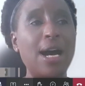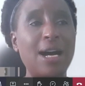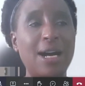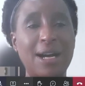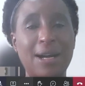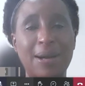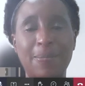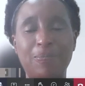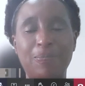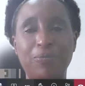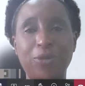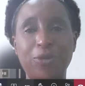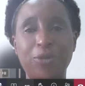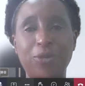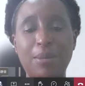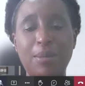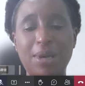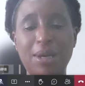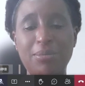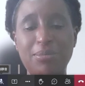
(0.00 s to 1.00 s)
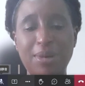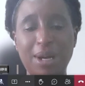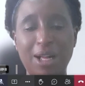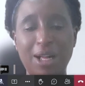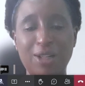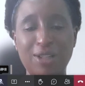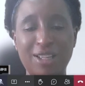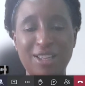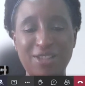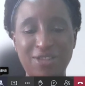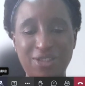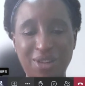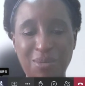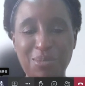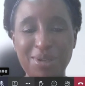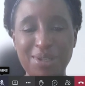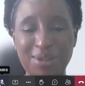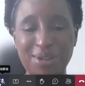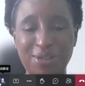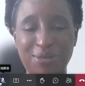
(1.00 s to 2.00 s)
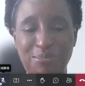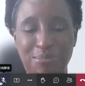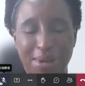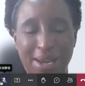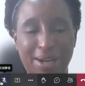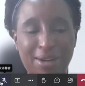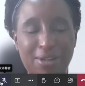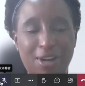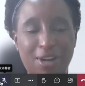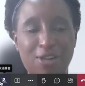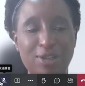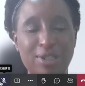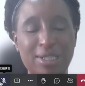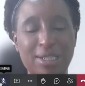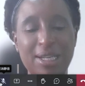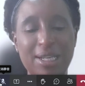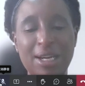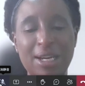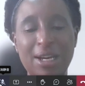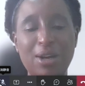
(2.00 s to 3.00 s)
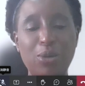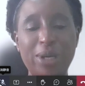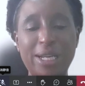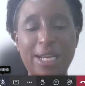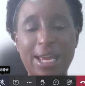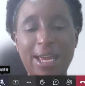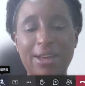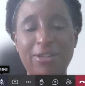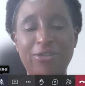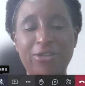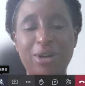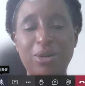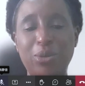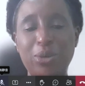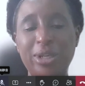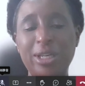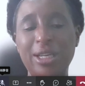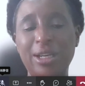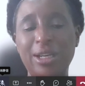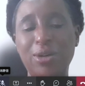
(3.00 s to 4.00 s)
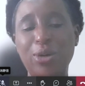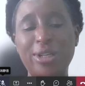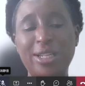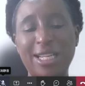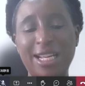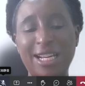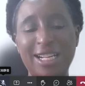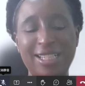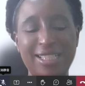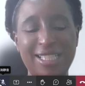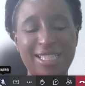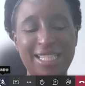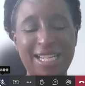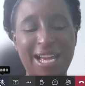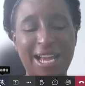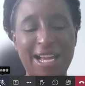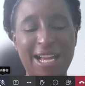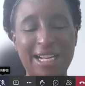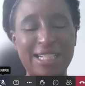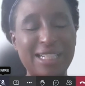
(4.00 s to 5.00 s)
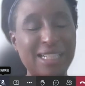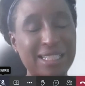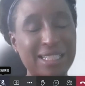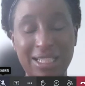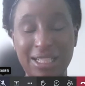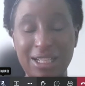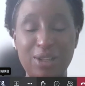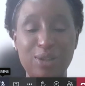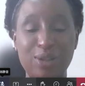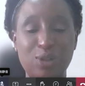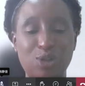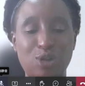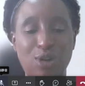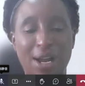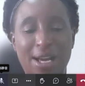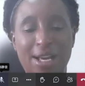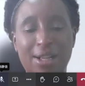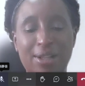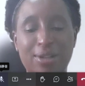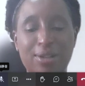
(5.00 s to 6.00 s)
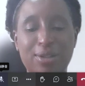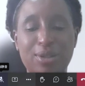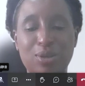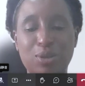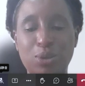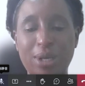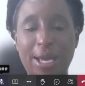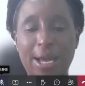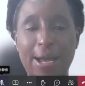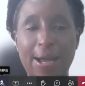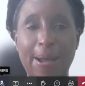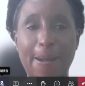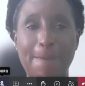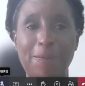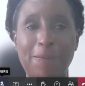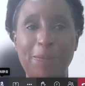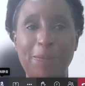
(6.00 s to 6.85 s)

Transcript: Maybe I'll give a bit of background. Whenever we conduct clinical trials, we